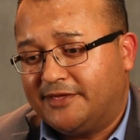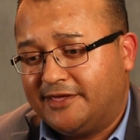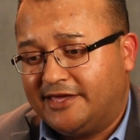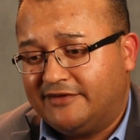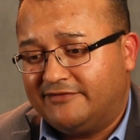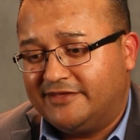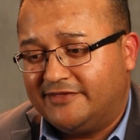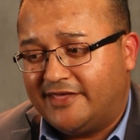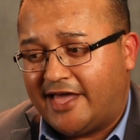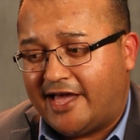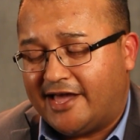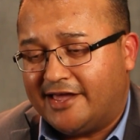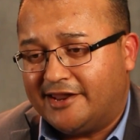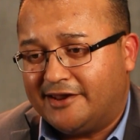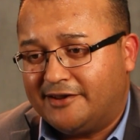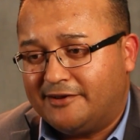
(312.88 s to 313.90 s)
Given
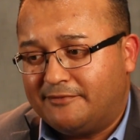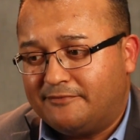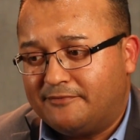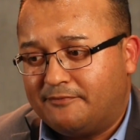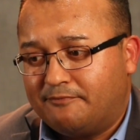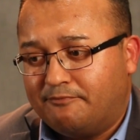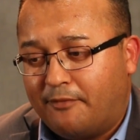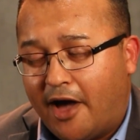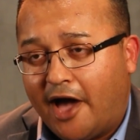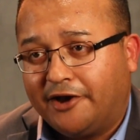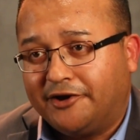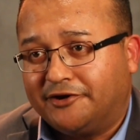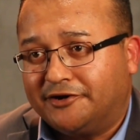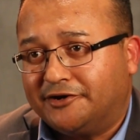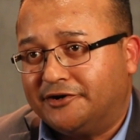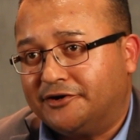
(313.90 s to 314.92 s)
that
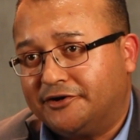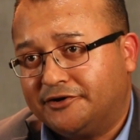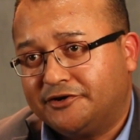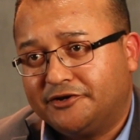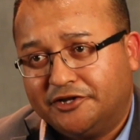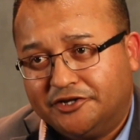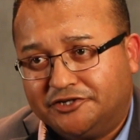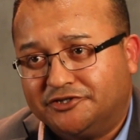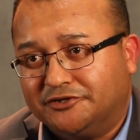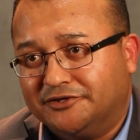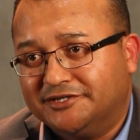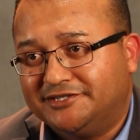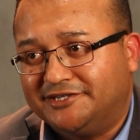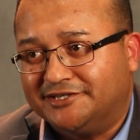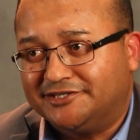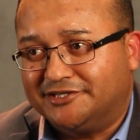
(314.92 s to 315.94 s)
modern control
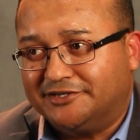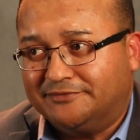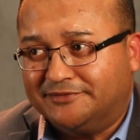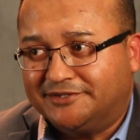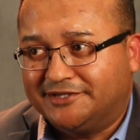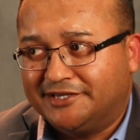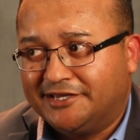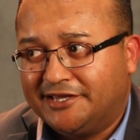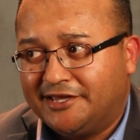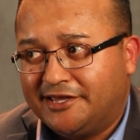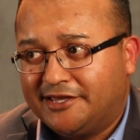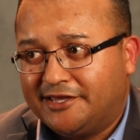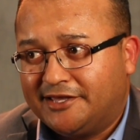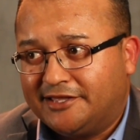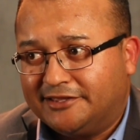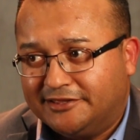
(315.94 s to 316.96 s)
systems
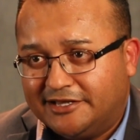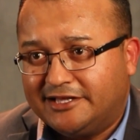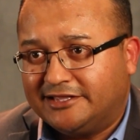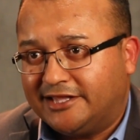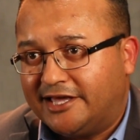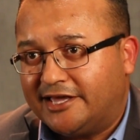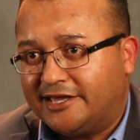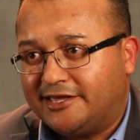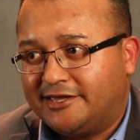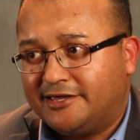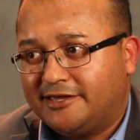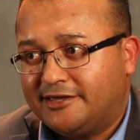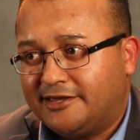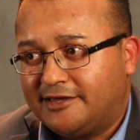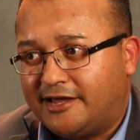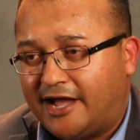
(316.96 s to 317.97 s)
look like
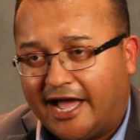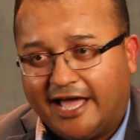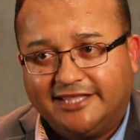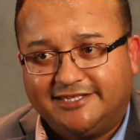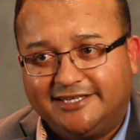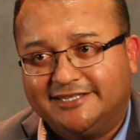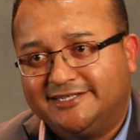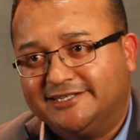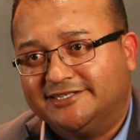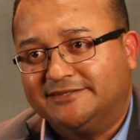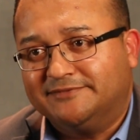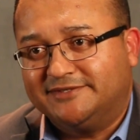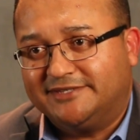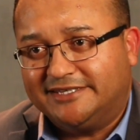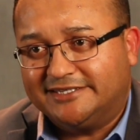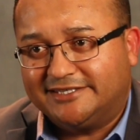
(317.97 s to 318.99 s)
IT
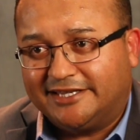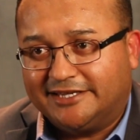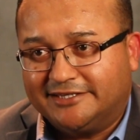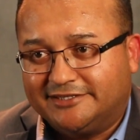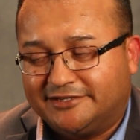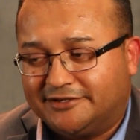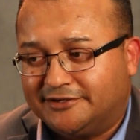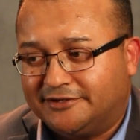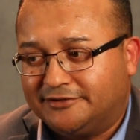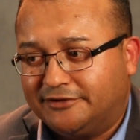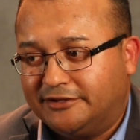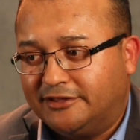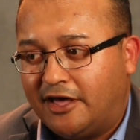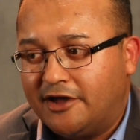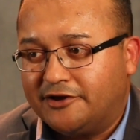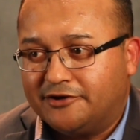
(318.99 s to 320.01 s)
systems these days, they're
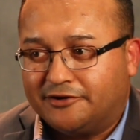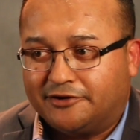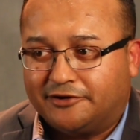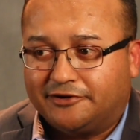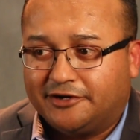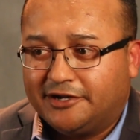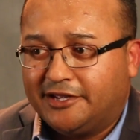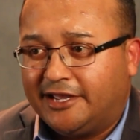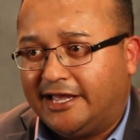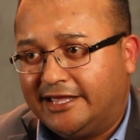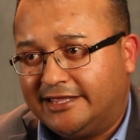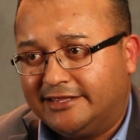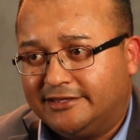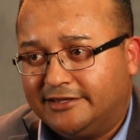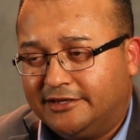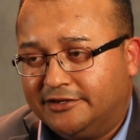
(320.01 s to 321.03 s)
no longer
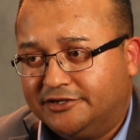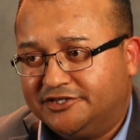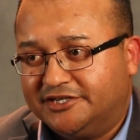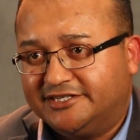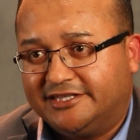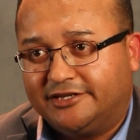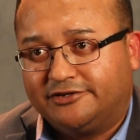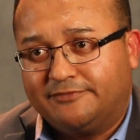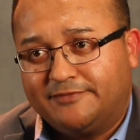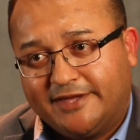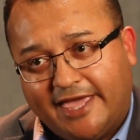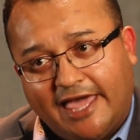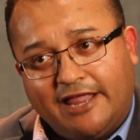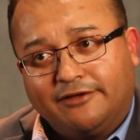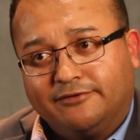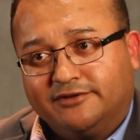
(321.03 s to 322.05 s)
just
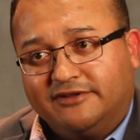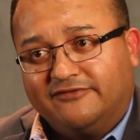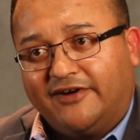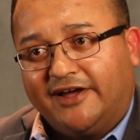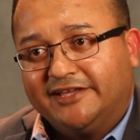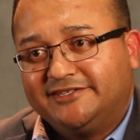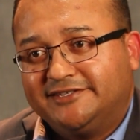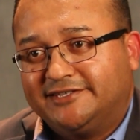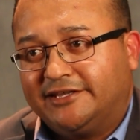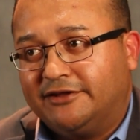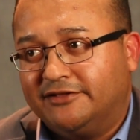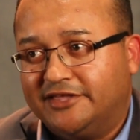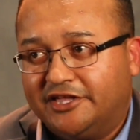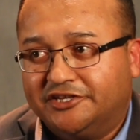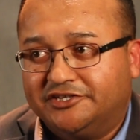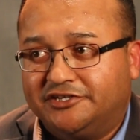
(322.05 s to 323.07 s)
electromechanical devices that
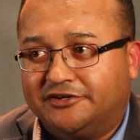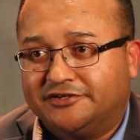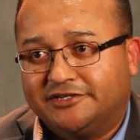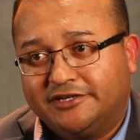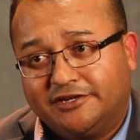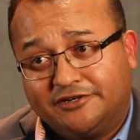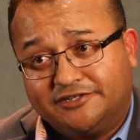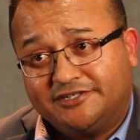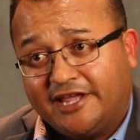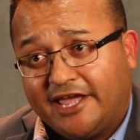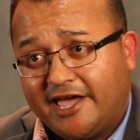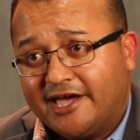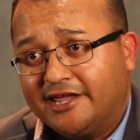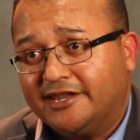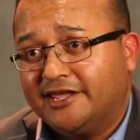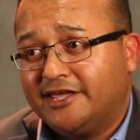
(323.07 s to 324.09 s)
only engineers can
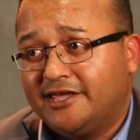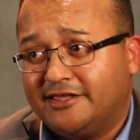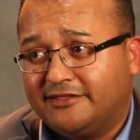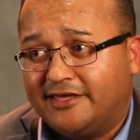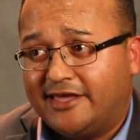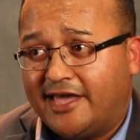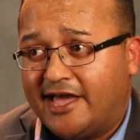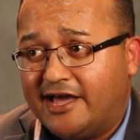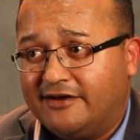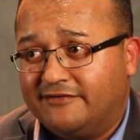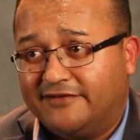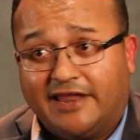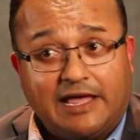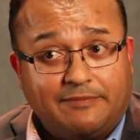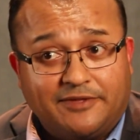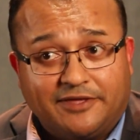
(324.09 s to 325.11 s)
understand. They have
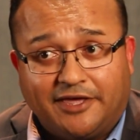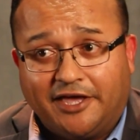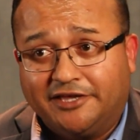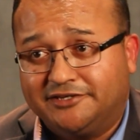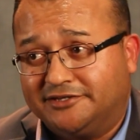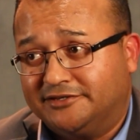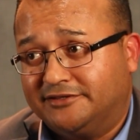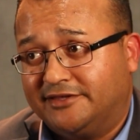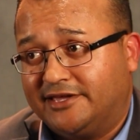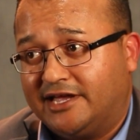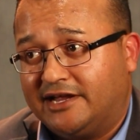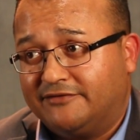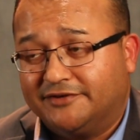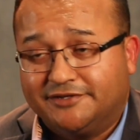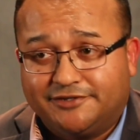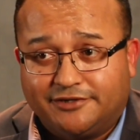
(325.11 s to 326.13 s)
an application, they
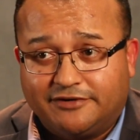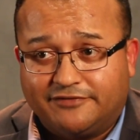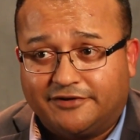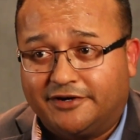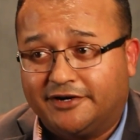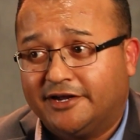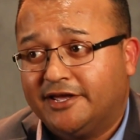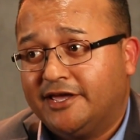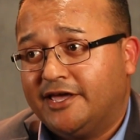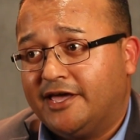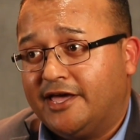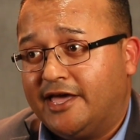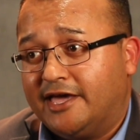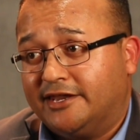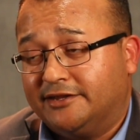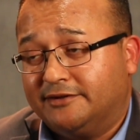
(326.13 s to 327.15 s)
have a server,
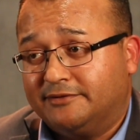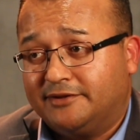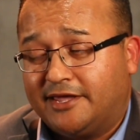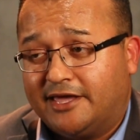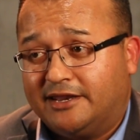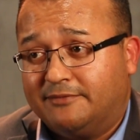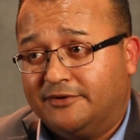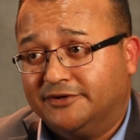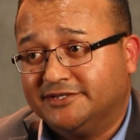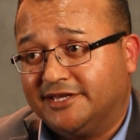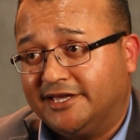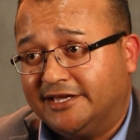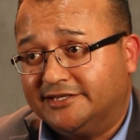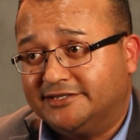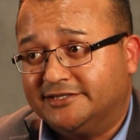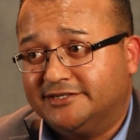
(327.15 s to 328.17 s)
and in most
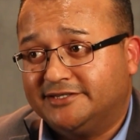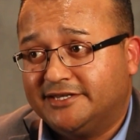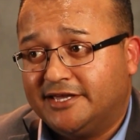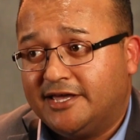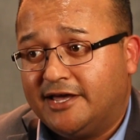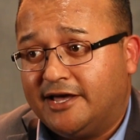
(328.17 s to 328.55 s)
cases,